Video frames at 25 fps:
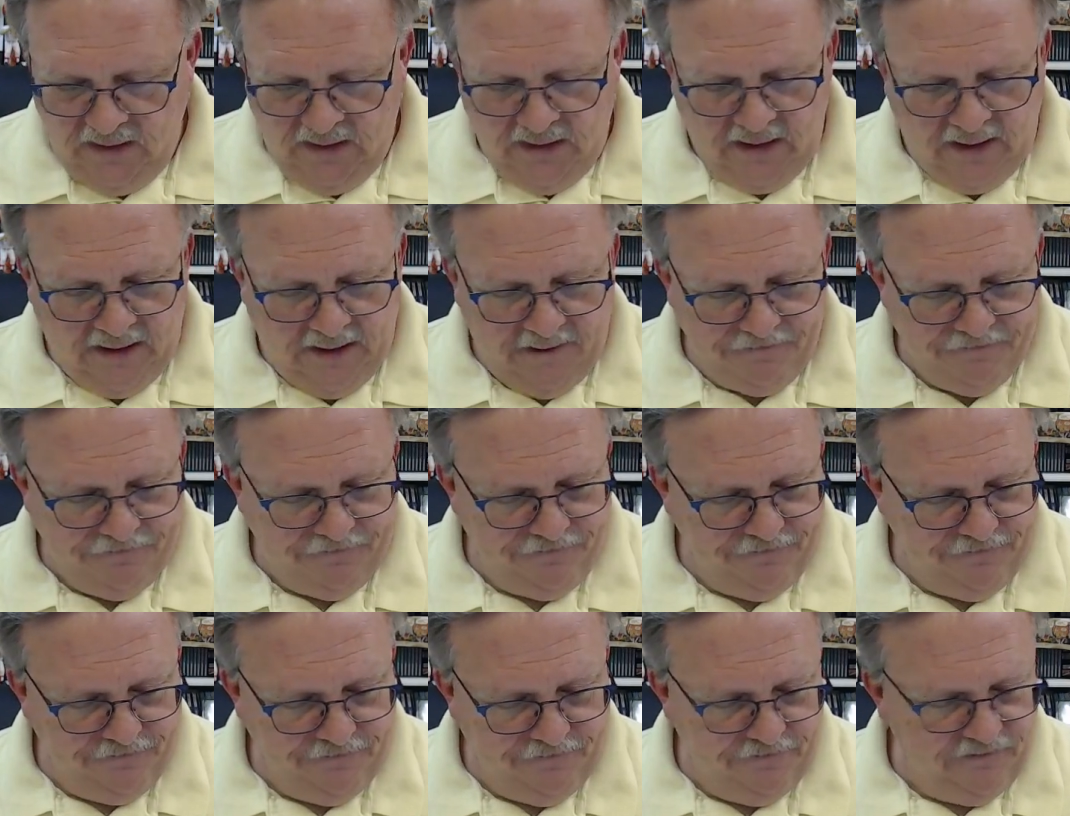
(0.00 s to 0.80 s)

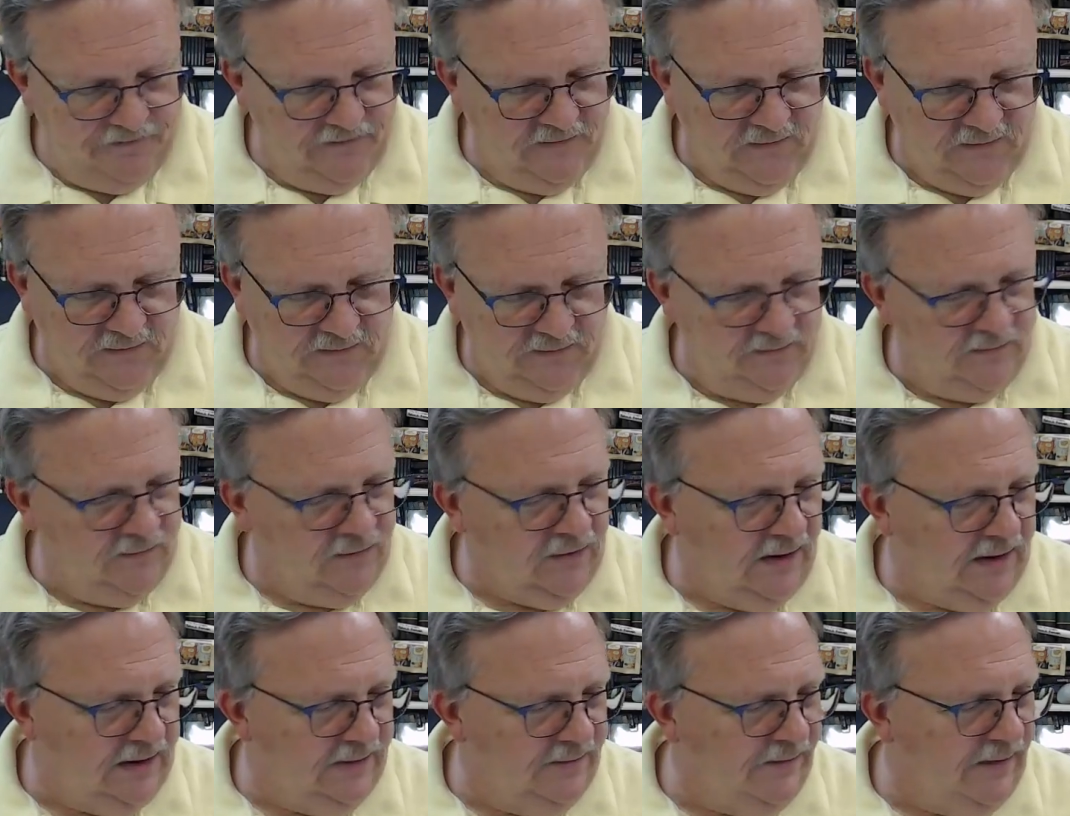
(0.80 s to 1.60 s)

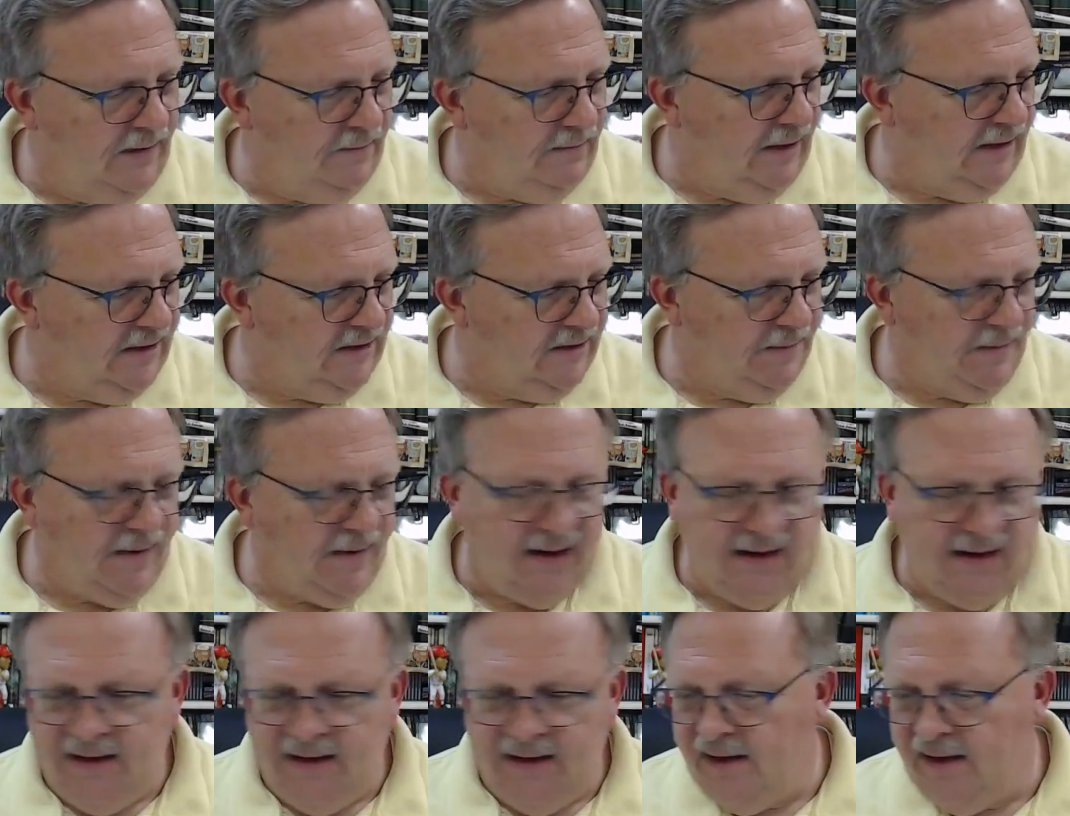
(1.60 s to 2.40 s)
trying to find my
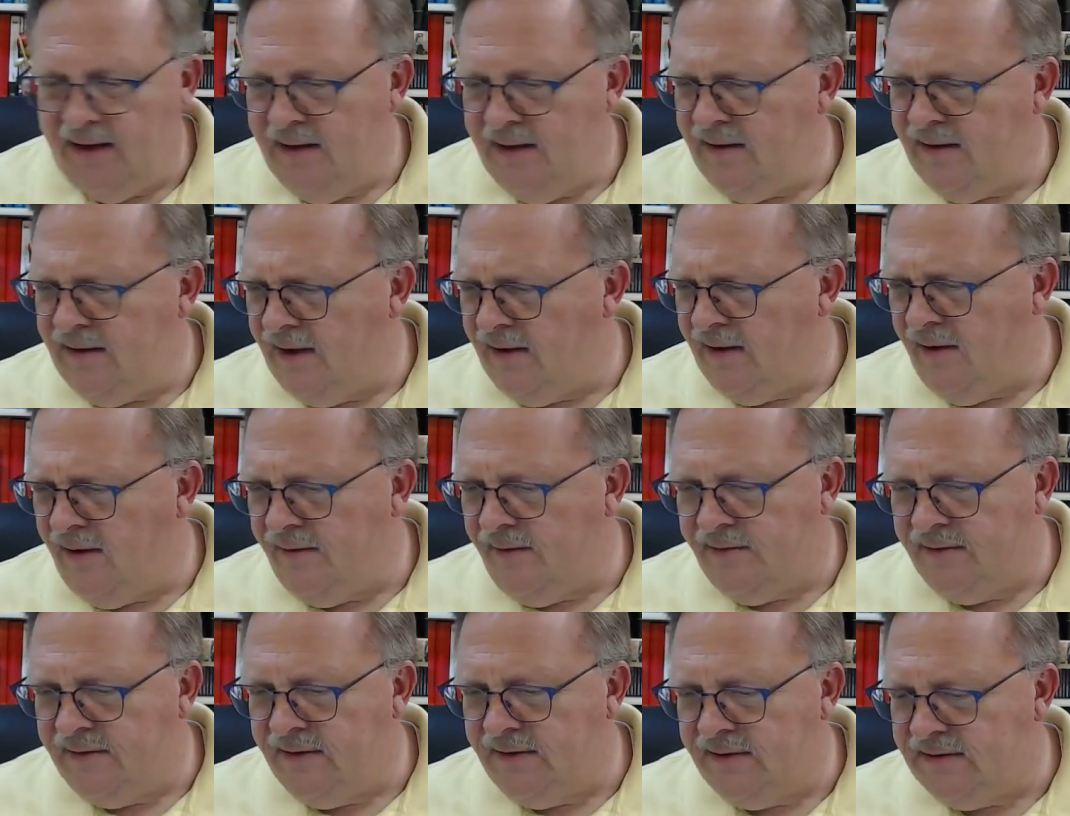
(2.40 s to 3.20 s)
spot again, isn't that
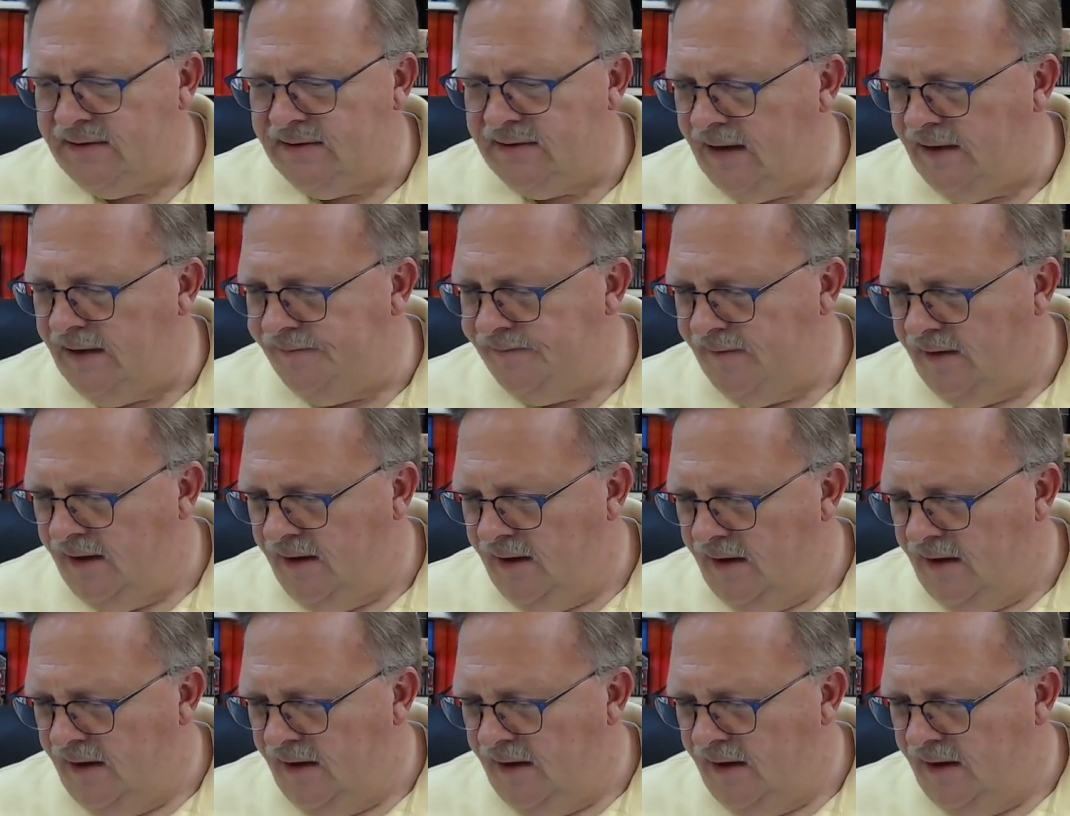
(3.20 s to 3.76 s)
awful to say?